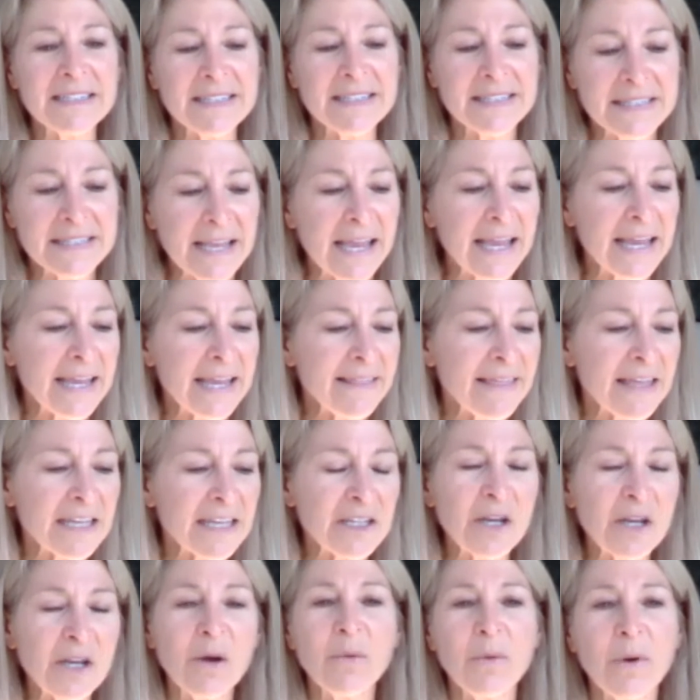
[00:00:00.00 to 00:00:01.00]
say
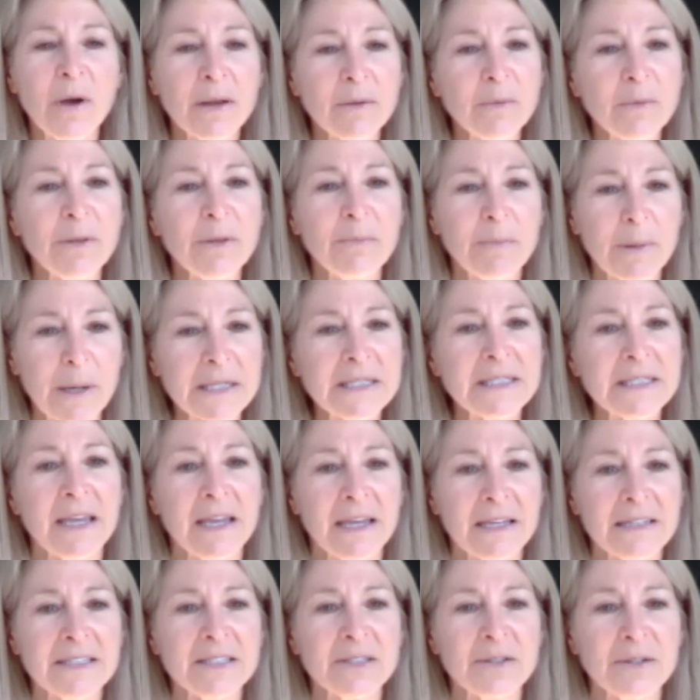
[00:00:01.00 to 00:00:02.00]
that no one with breast
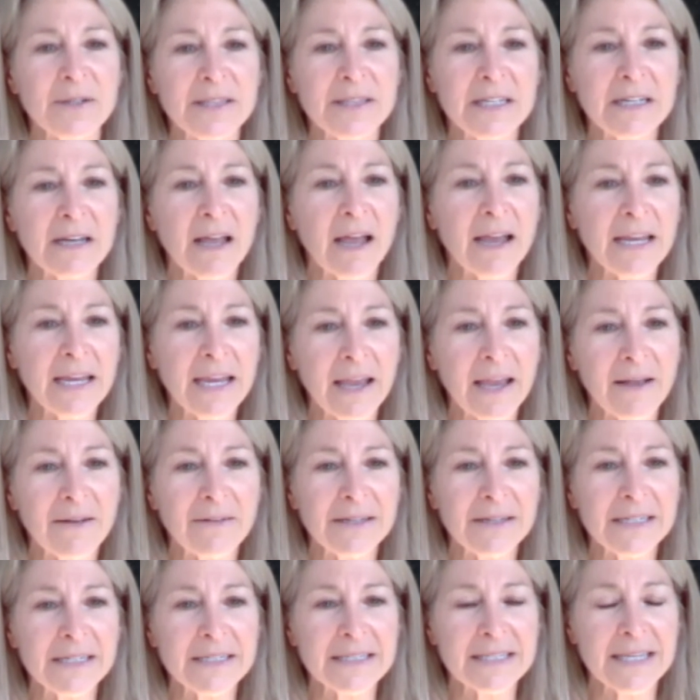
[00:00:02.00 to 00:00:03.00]
cancer in the nine
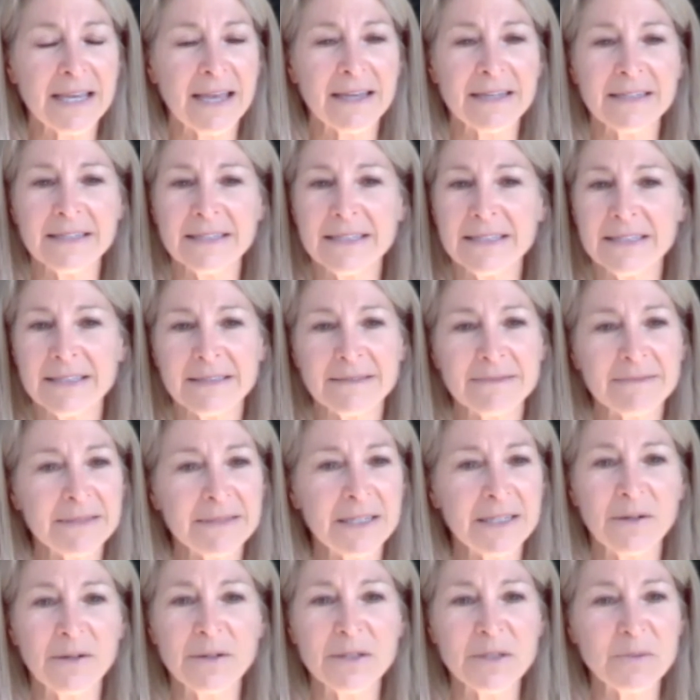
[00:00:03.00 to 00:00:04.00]
counties has,
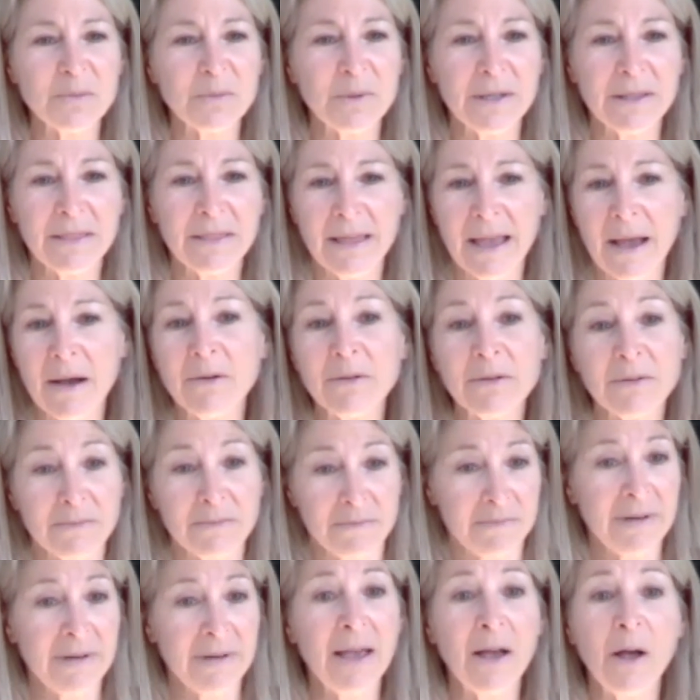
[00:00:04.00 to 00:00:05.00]
you know, is
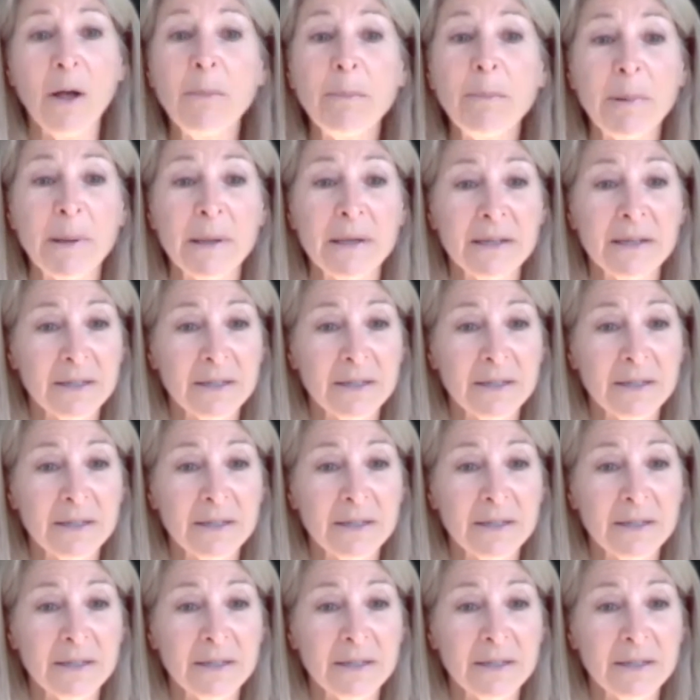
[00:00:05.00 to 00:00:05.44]
without help.